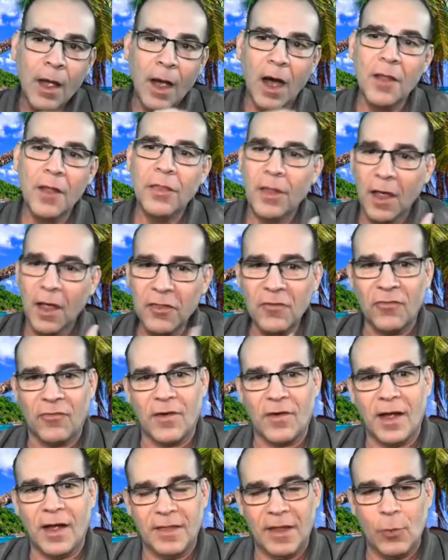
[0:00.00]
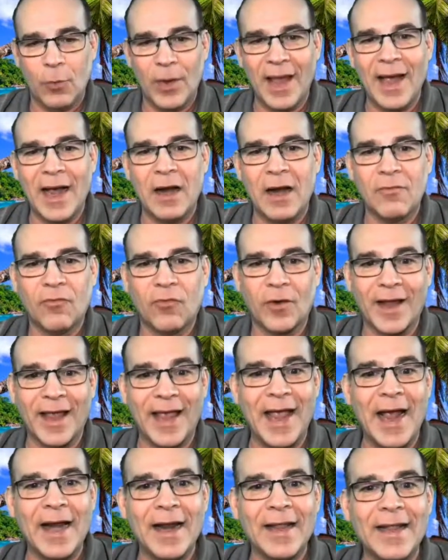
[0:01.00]
another file that we had for
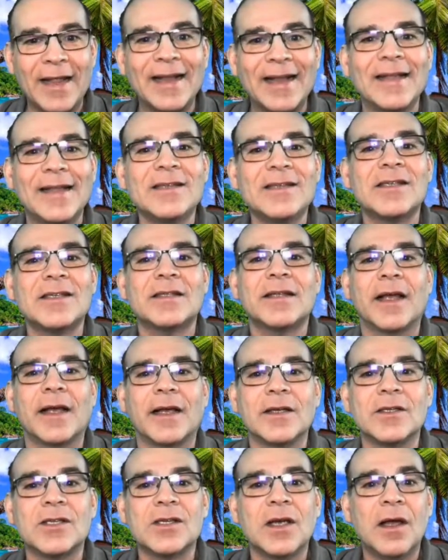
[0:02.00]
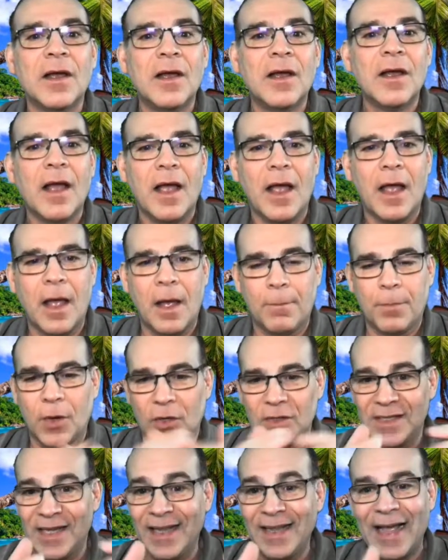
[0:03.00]
candidate listings. And
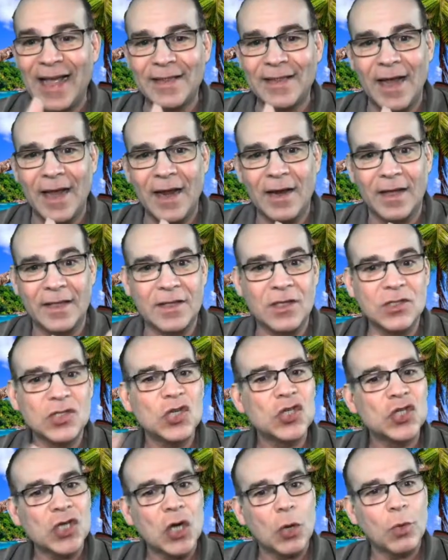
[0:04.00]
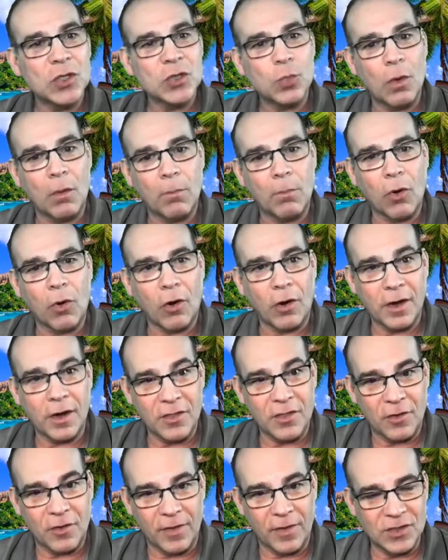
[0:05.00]
because in that data, it doesn't show us what party
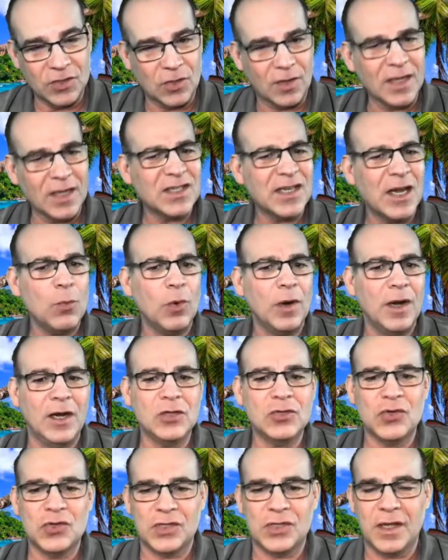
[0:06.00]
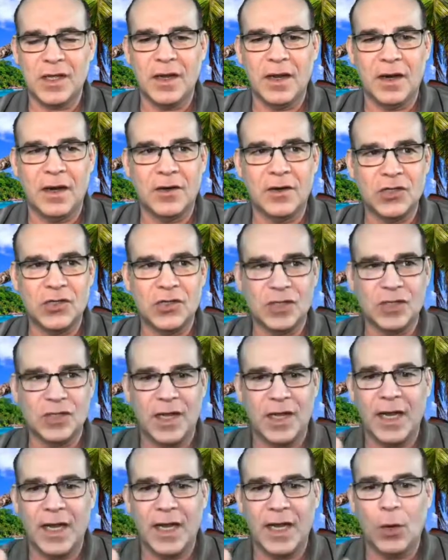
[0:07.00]
they're in. So let's say we're interested in
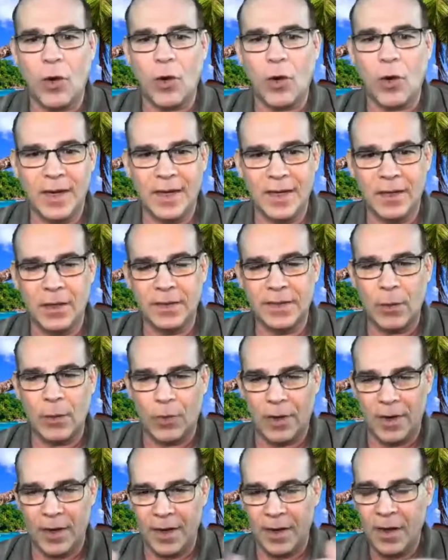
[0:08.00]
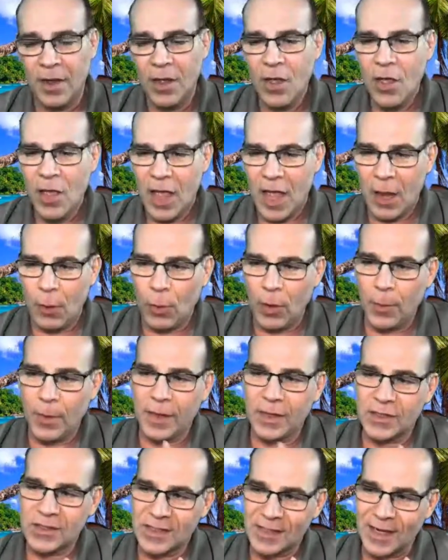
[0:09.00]
understanding what party they were in, and we want
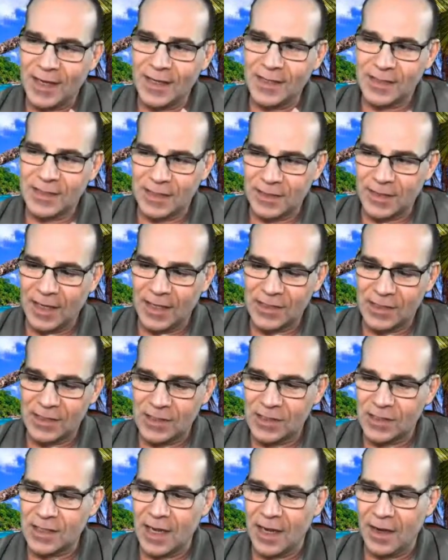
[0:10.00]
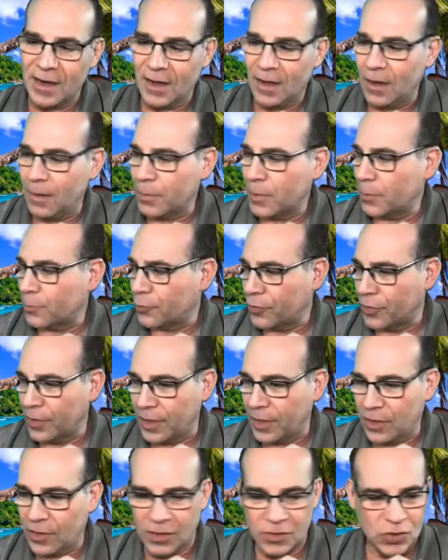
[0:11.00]
to slice and dice this data up
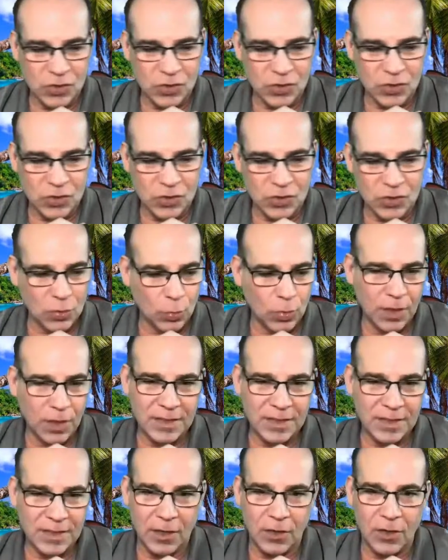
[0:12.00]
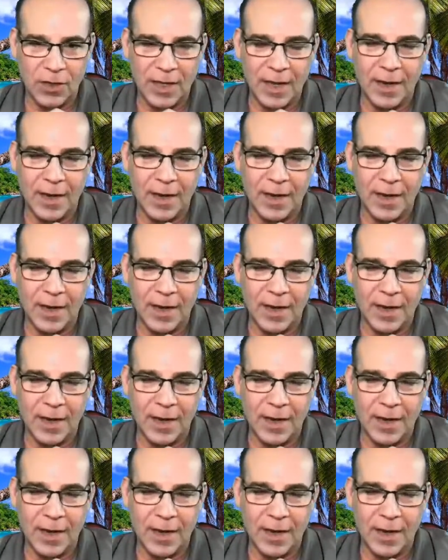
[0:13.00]
pretty good. So we're going to take a look at